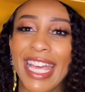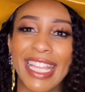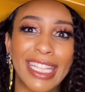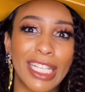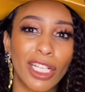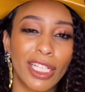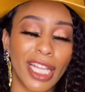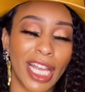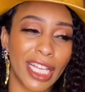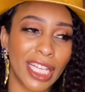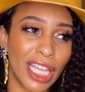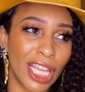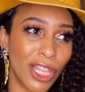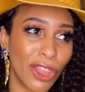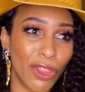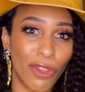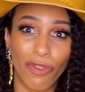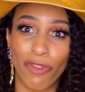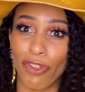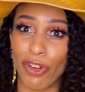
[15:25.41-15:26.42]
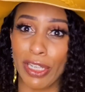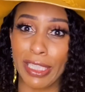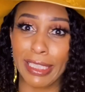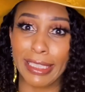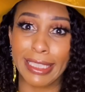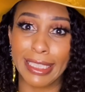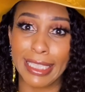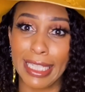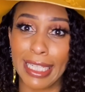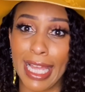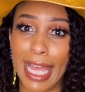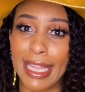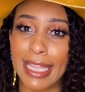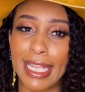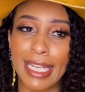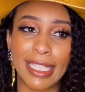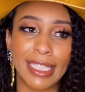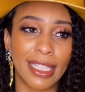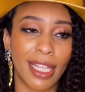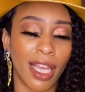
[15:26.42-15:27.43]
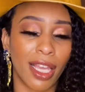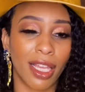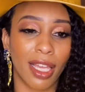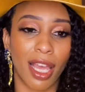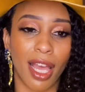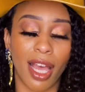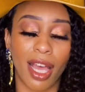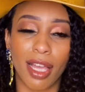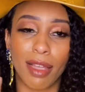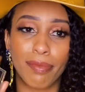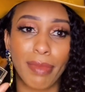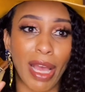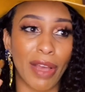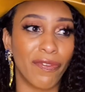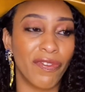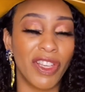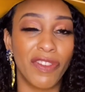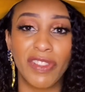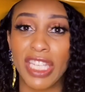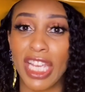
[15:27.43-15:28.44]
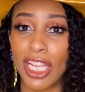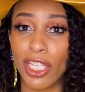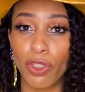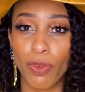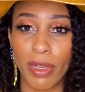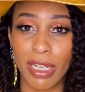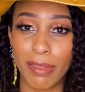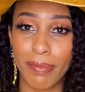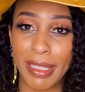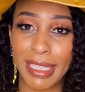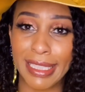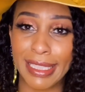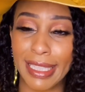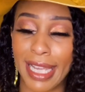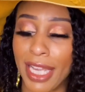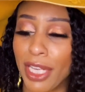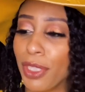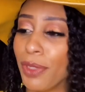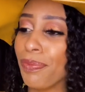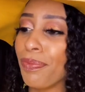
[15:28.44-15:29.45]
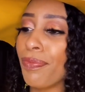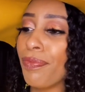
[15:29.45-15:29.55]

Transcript: They're like in the front seat. And then it's like about 15, 20 minutes later,